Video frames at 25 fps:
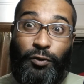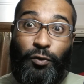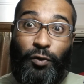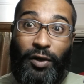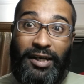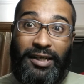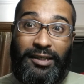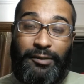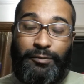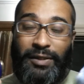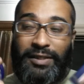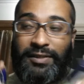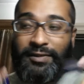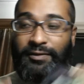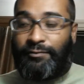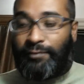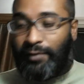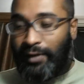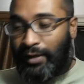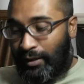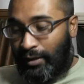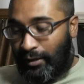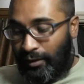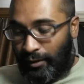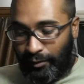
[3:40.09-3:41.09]
quite expensive
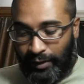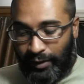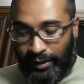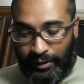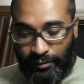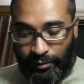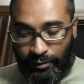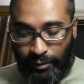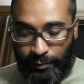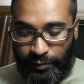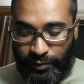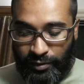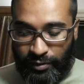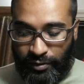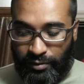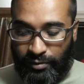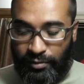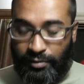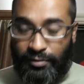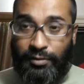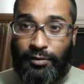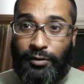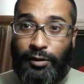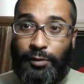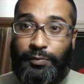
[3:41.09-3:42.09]
all right oops
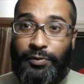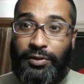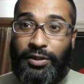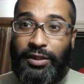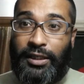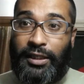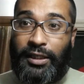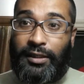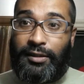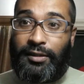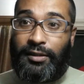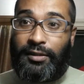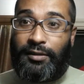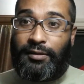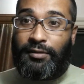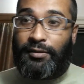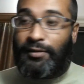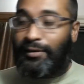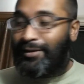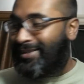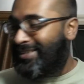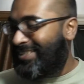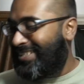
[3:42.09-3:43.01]
oopsie daisies